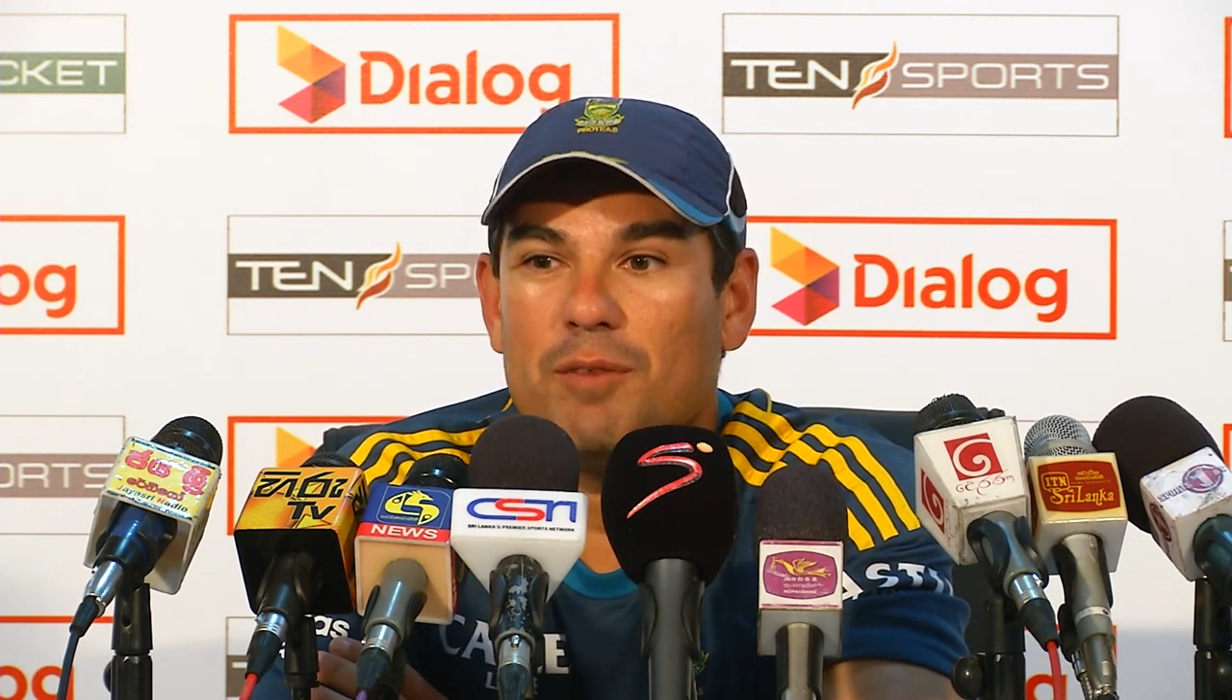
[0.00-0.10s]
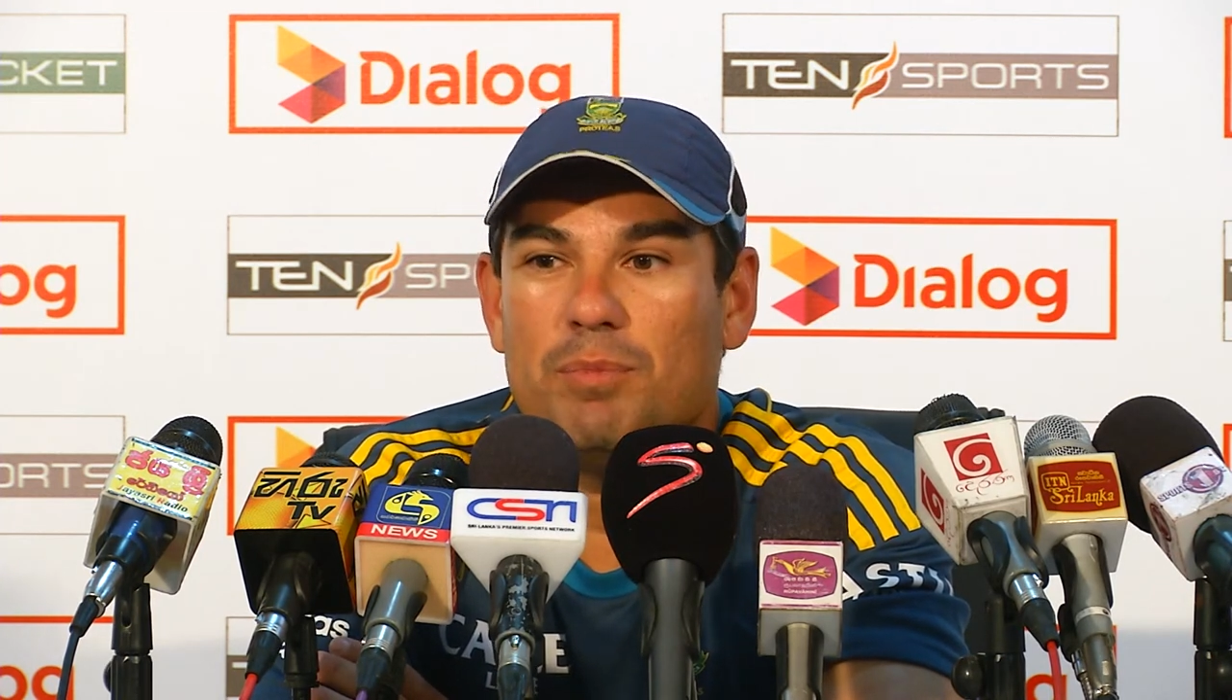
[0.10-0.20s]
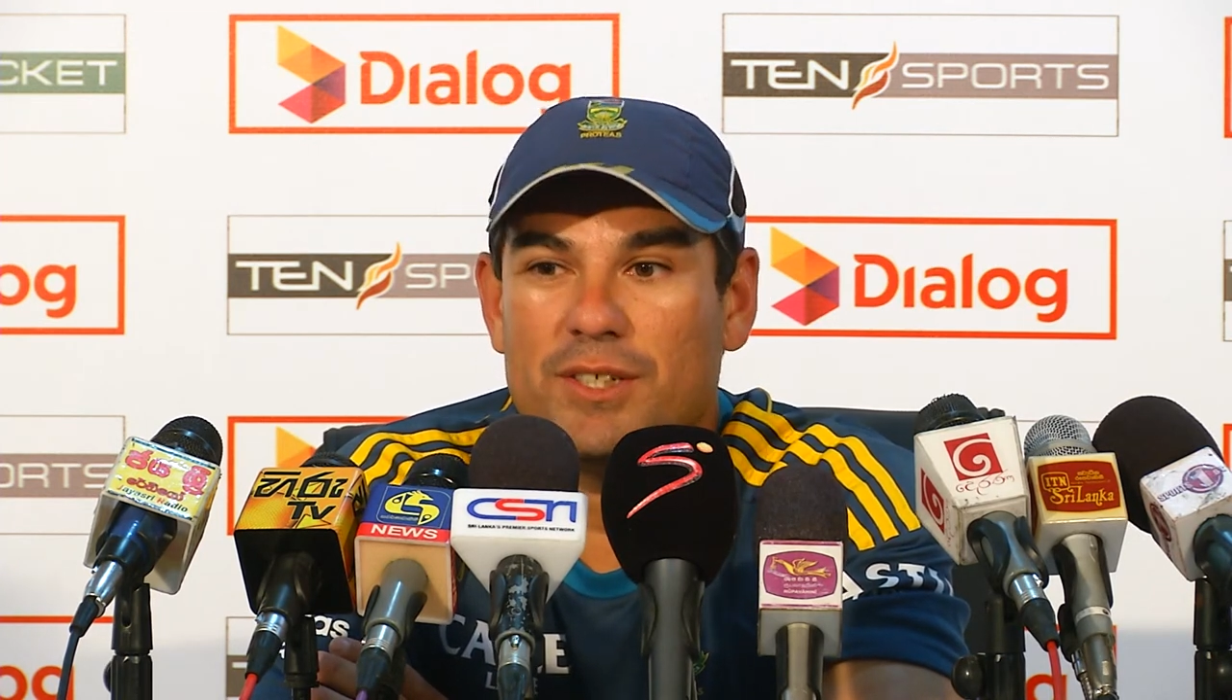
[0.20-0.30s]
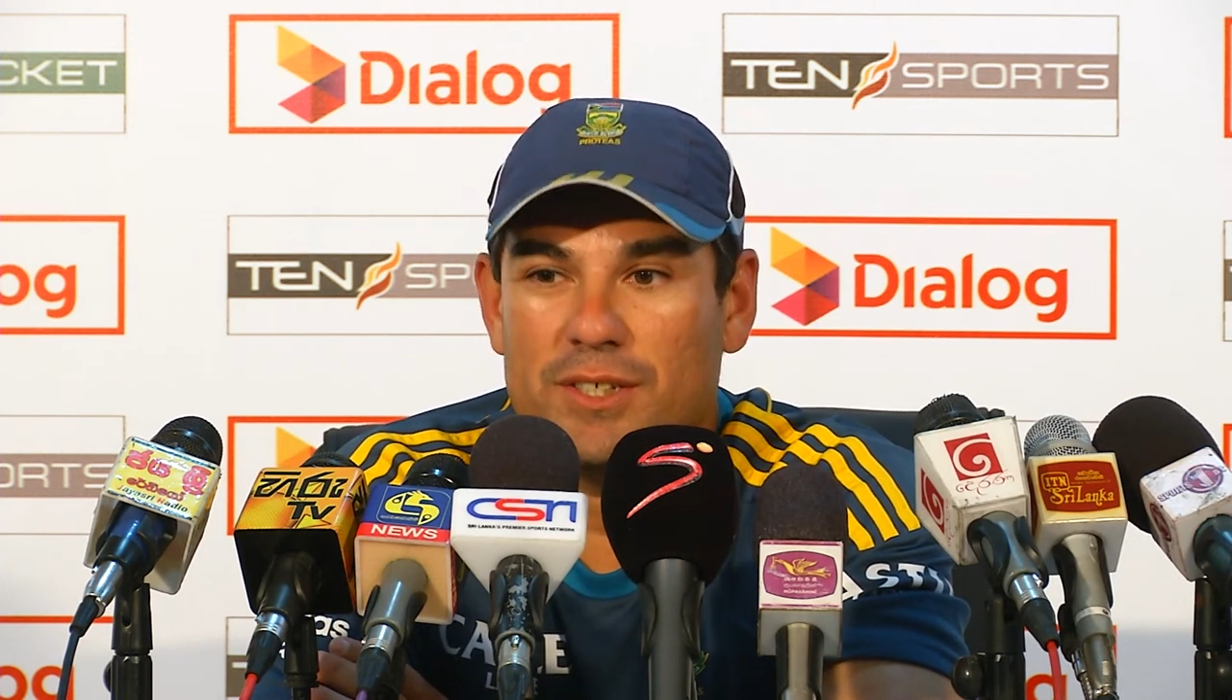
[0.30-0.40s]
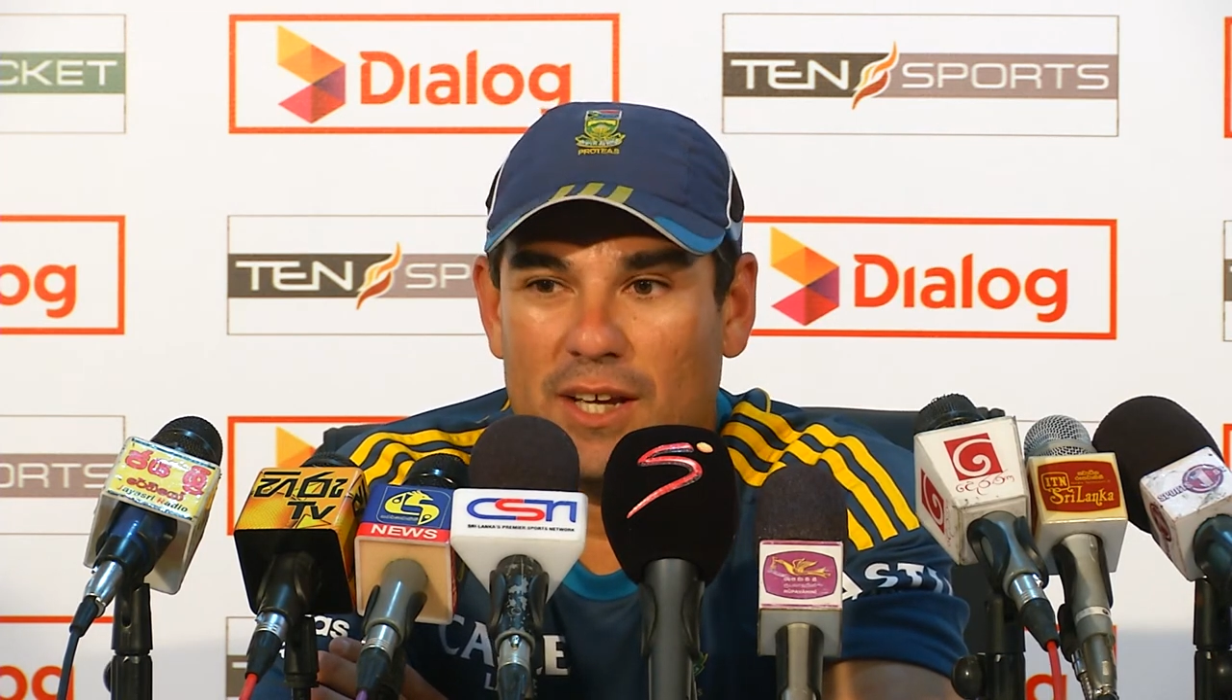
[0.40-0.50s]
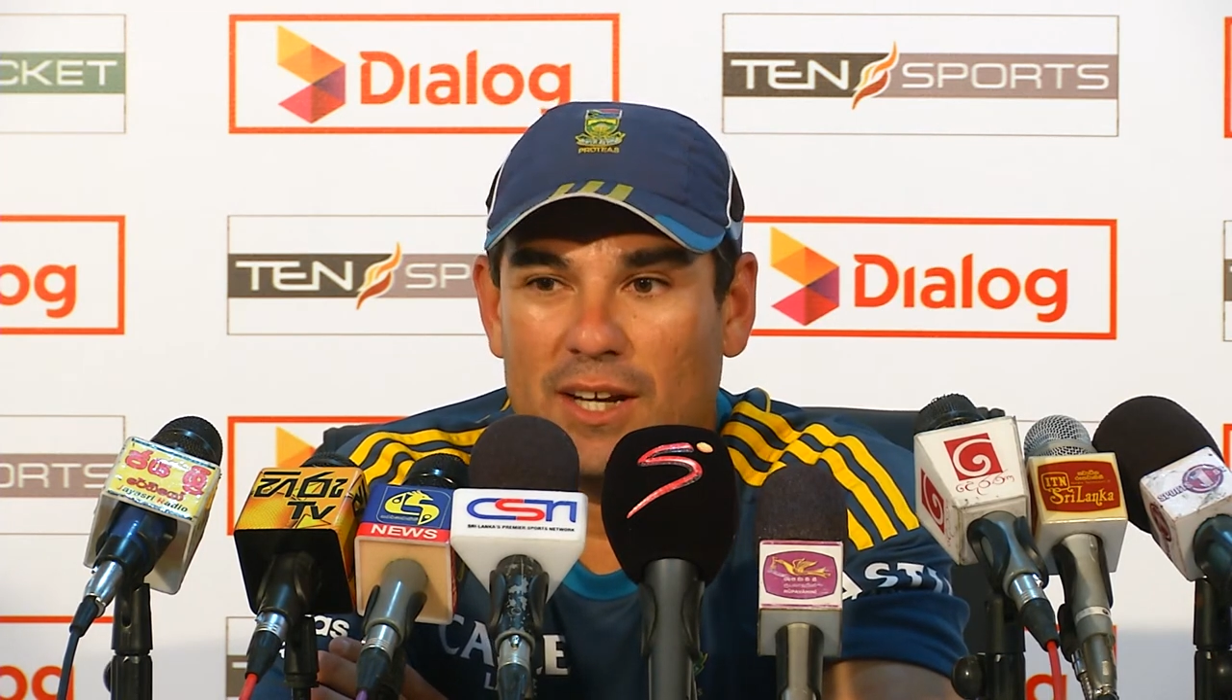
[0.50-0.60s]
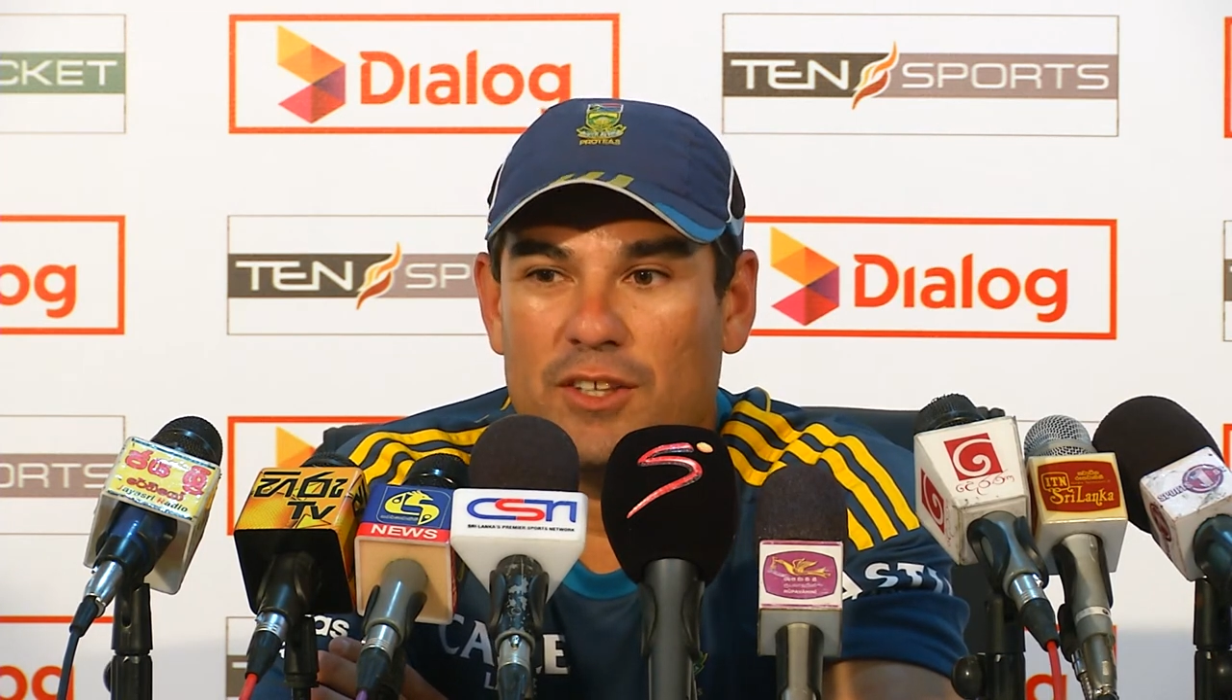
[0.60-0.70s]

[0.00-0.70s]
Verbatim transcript: right personnel